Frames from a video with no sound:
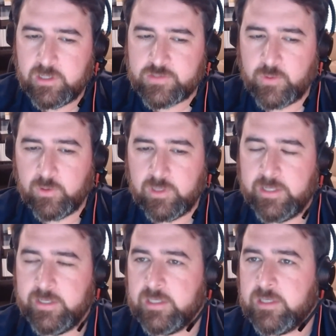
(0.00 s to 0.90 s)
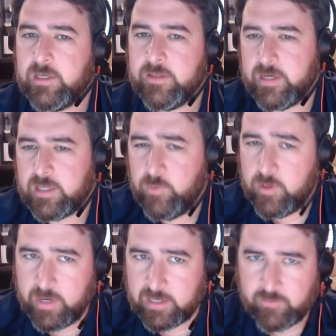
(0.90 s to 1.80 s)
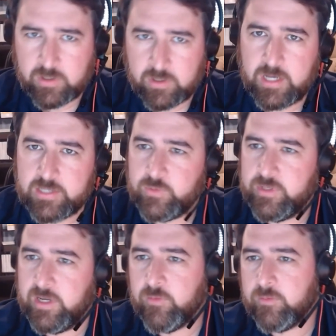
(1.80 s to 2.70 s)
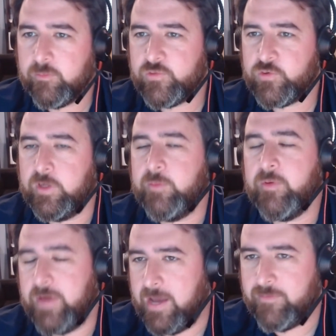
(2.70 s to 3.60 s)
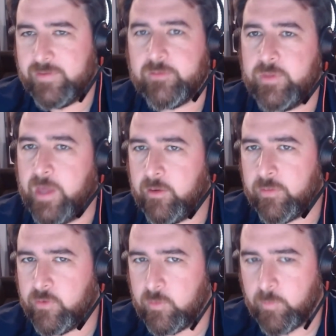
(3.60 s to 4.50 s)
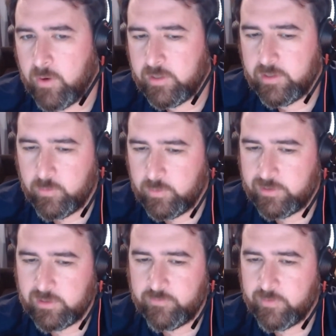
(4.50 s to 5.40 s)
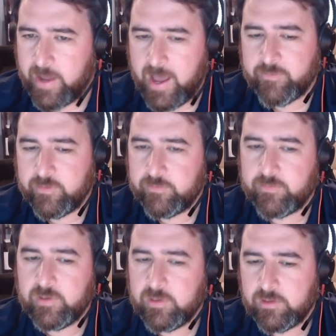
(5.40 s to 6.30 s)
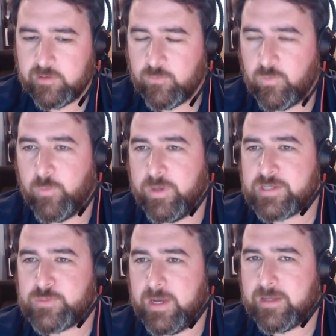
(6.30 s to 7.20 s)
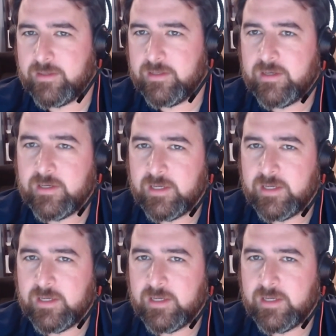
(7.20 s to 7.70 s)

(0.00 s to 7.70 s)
a solar lending that a community bank of our size would never dream of having without a third party who would deliver half of what we expected.